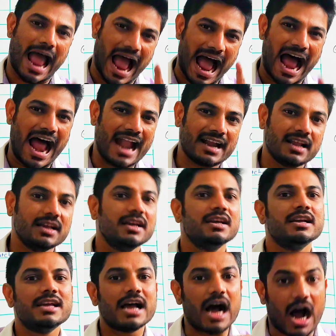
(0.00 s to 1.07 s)
and
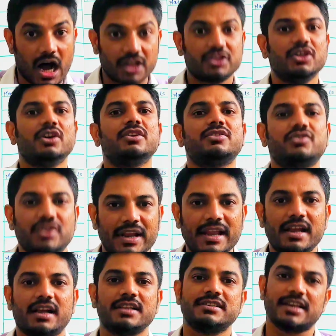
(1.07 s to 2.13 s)
other
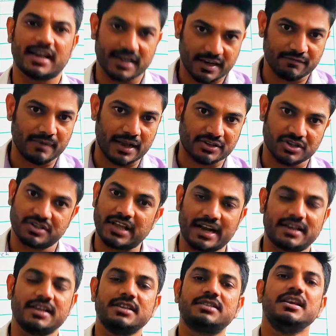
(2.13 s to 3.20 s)
3 consecutive matches.
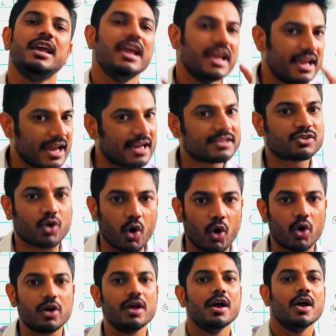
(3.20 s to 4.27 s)
That is, he had
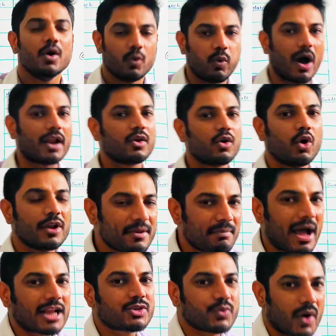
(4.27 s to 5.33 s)
scored 1 goal in
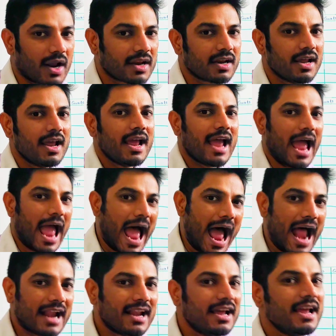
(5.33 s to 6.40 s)
match 1
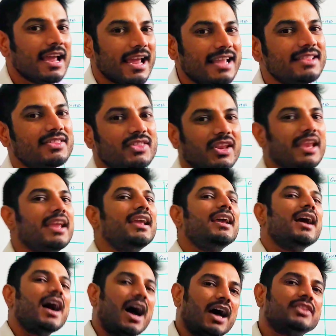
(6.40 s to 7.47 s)
and in
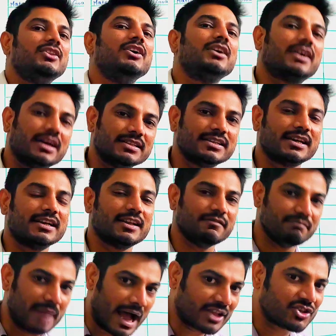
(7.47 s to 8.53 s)
3 other consecutive
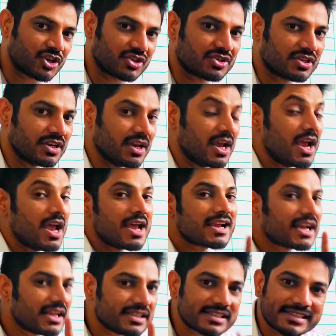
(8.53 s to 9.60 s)
matches.
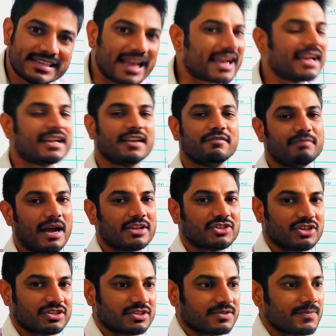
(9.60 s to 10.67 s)

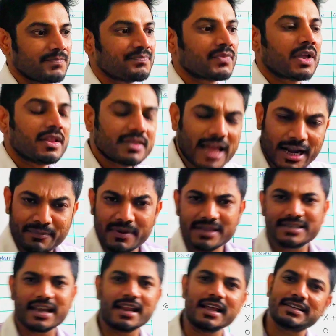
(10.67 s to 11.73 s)
That
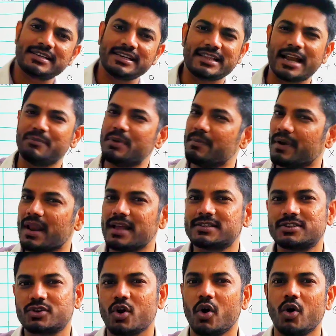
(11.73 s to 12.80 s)
means, can I say that Bimal had
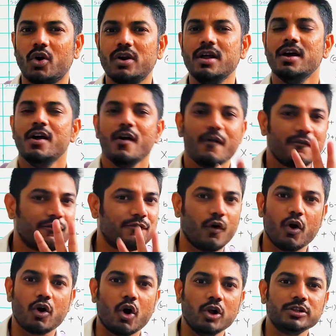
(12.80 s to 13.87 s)
scored
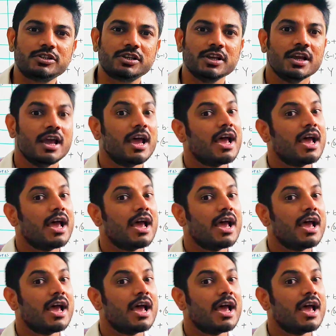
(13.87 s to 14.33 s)
4 goals?